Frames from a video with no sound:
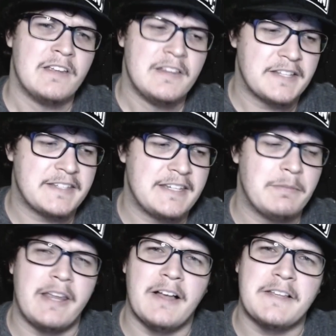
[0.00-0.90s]
Does
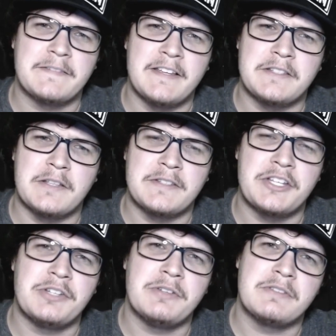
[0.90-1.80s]
anybody else face those
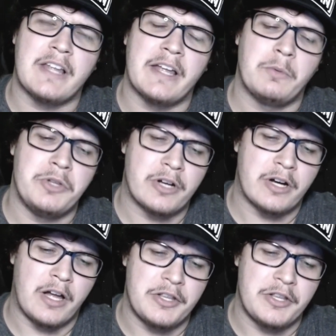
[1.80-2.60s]
issues? Like when you're